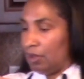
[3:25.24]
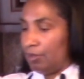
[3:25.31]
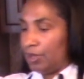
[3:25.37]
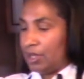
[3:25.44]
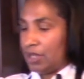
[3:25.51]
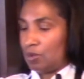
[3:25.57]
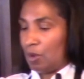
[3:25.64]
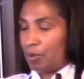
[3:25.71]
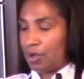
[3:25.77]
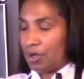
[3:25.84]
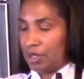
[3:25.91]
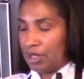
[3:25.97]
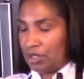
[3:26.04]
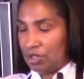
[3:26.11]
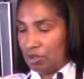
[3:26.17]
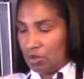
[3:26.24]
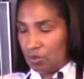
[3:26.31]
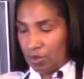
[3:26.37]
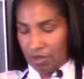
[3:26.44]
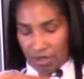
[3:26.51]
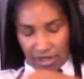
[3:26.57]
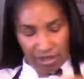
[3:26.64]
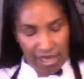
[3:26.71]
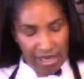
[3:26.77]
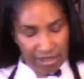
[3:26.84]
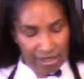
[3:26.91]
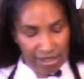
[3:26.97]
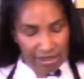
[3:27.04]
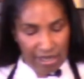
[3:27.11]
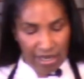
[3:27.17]
Because what we're going to do is we're going to
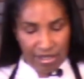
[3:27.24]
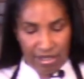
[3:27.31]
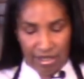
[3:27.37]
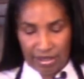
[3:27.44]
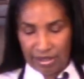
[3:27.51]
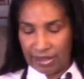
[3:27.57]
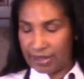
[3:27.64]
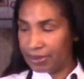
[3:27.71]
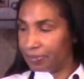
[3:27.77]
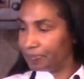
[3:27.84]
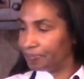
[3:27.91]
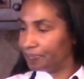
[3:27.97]
take these onions